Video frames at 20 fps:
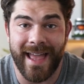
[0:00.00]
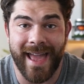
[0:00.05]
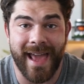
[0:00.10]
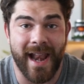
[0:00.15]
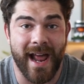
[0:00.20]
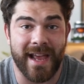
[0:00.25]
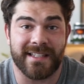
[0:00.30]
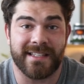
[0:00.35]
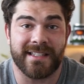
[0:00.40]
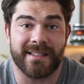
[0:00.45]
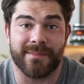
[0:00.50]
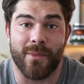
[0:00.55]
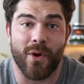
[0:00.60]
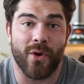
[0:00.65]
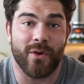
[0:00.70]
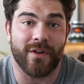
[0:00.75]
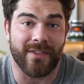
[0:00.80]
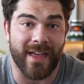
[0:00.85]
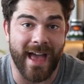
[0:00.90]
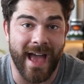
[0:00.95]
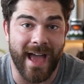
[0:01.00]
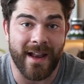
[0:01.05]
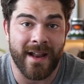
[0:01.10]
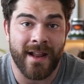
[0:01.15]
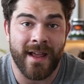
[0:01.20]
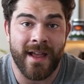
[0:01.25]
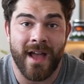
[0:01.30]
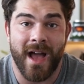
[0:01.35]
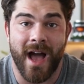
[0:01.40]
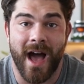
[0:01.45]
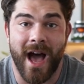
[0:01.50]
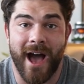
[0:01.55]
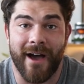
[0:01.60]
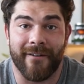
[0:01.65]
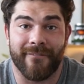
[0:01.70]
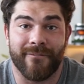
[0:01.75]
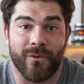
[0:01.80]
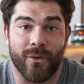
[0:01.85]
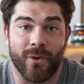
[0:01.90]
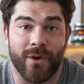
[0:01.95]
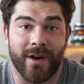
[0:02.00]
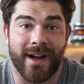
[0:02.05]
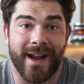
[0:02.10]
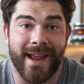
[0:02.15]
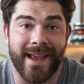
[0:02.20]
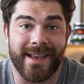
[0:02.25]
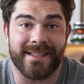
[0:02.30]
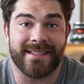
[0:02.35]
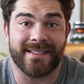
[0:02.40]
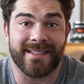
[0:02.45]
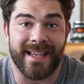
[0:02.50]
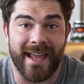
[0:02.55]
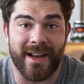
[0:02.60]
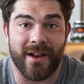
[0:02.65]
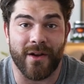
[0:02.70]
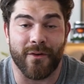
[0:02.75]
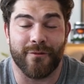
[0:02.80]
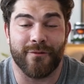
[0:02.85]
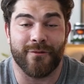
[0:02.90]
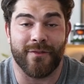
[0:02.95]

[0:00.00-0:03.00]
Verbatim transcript: and I smoked that uh, for a set of